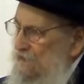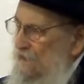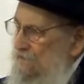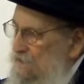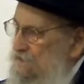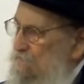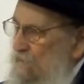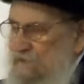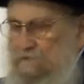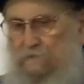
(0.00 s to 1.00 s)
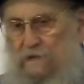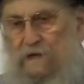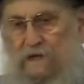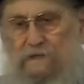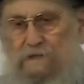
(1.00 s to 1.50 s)
that this must be
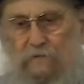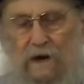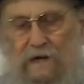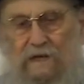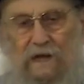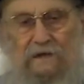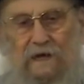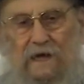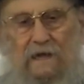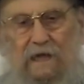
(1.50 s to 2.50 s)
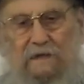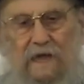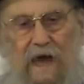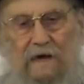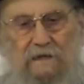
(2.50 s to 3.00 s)
his way, that he
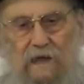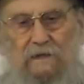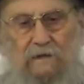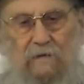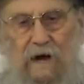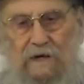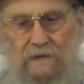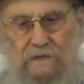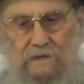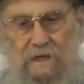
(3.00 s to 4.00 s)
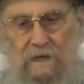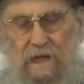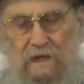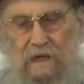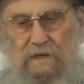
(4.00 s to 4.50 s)
cannot act
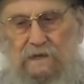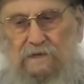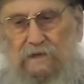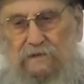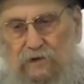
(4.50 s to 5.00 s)
otherwise. That he's